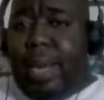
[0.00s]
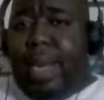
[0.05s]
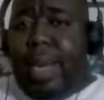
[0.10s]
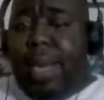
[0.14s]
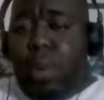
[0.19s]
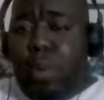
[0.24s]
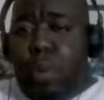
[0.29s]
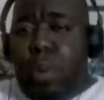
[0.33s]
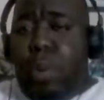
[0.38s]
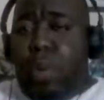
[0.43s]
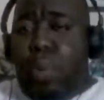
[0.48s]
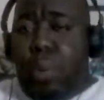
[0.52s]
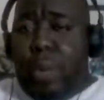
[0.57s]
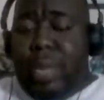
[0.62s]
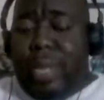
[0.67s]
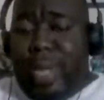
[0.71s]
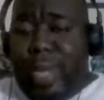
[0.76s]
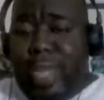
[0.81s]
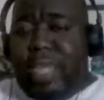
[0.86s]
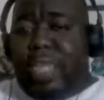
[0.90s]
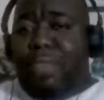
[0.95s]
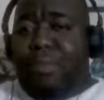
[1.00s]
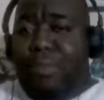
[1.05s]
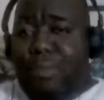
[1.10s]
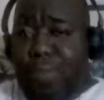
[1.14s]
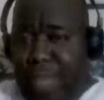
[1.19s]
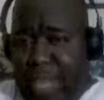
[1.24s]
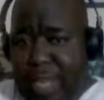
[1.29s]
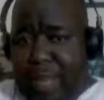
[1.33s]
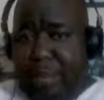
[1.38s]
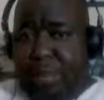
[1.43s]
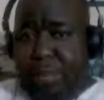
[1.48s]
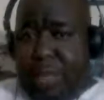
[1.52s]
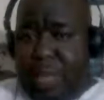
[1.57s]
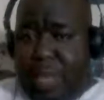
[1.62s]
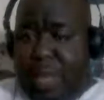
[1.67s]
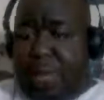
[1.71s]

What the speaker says: and we'll release films